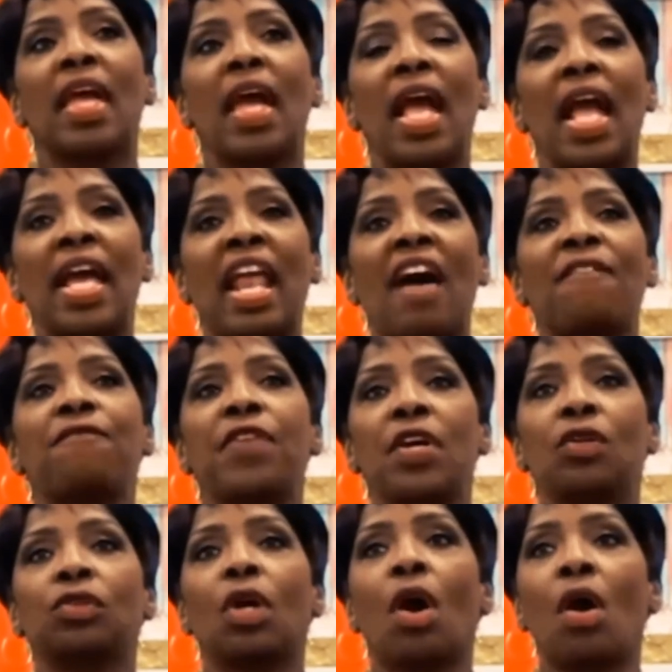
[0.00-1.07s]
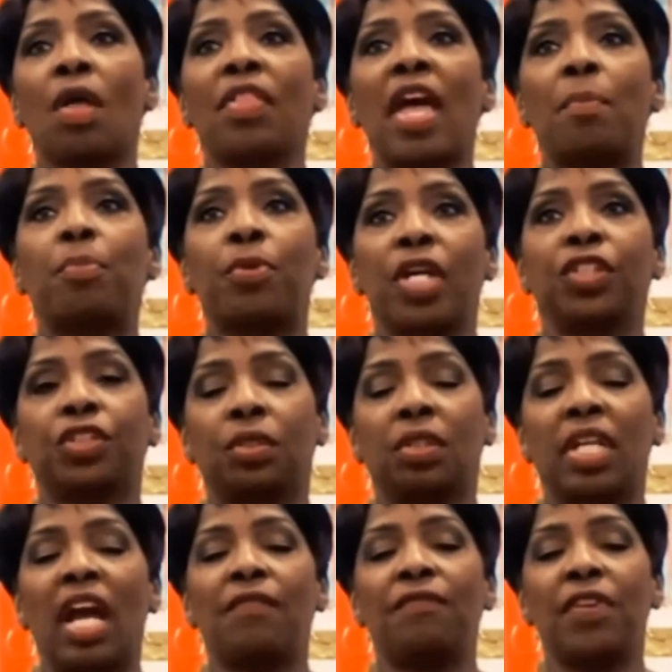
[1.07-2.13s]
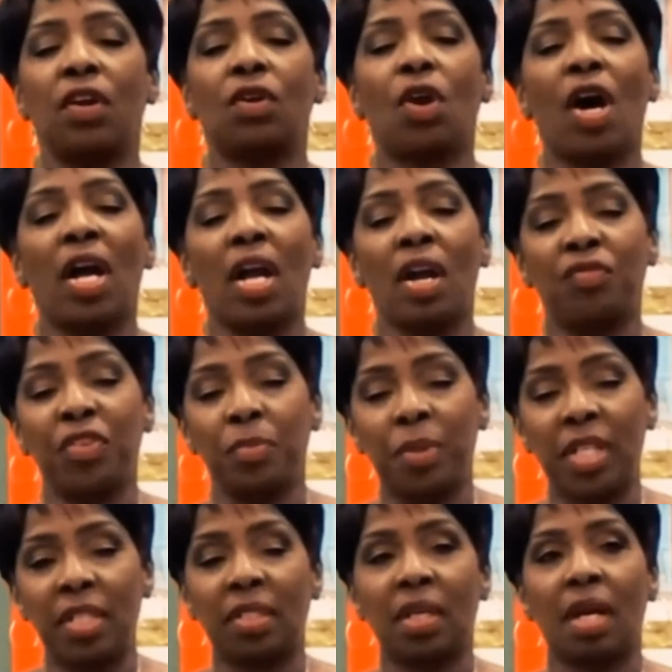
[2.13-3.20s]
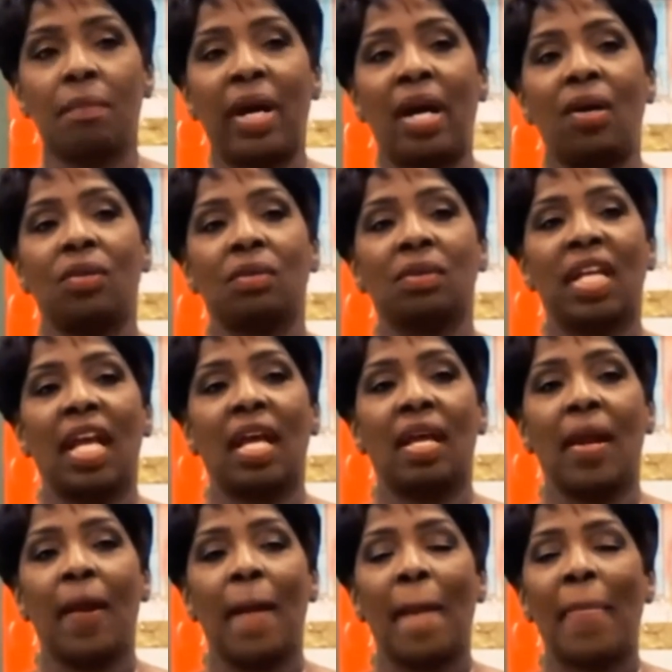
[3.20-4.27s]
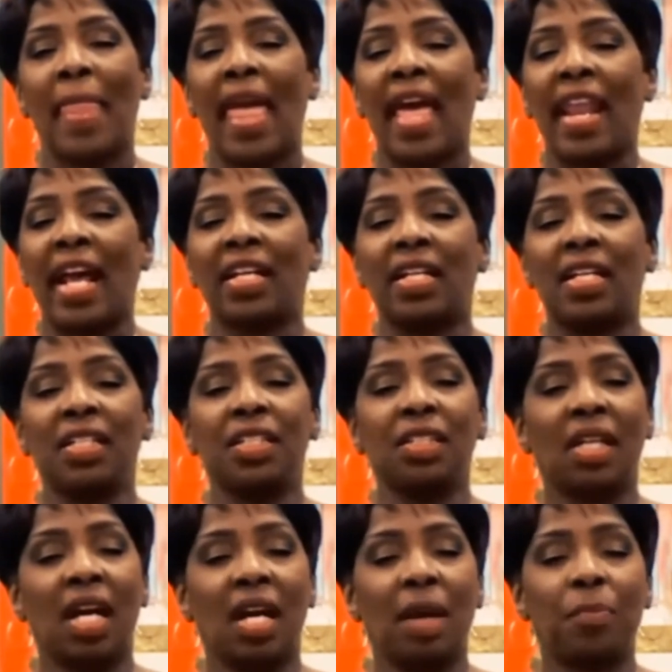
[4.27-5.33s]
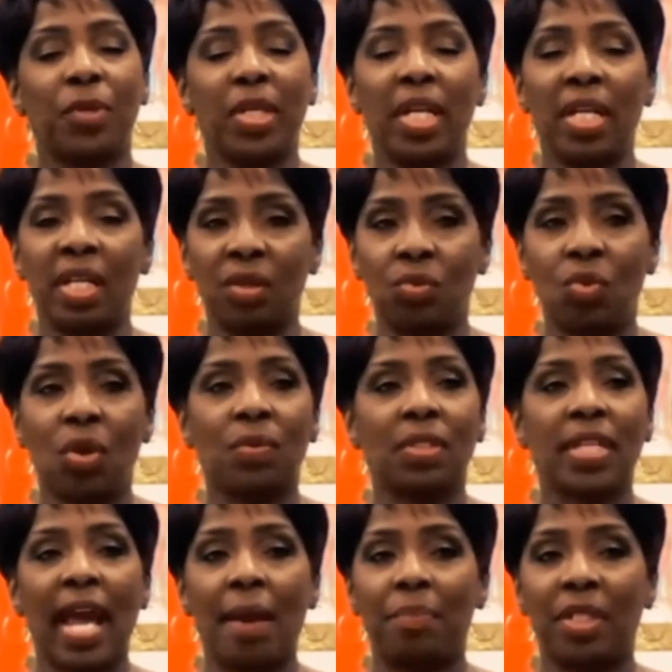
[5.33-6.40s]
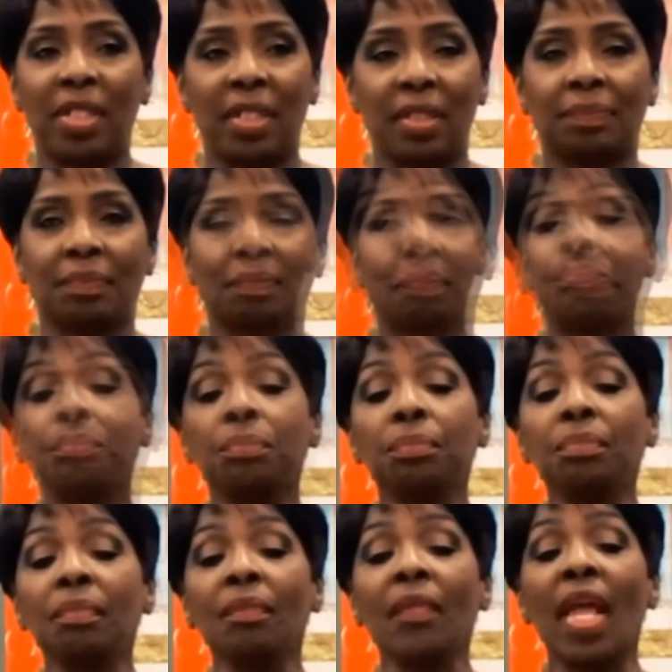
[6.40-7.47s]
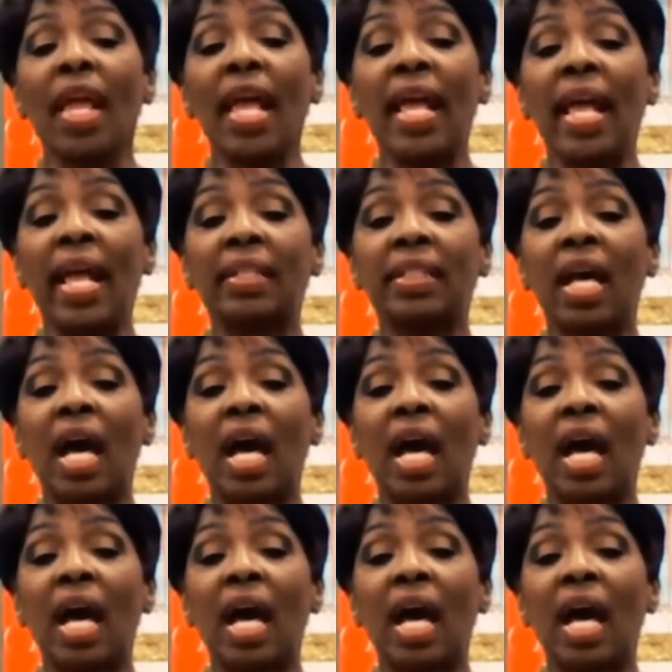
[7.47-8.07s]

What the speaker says: And I felt all that pressure, and I felt every piece come out. And I couldn't comprehend what was happening. And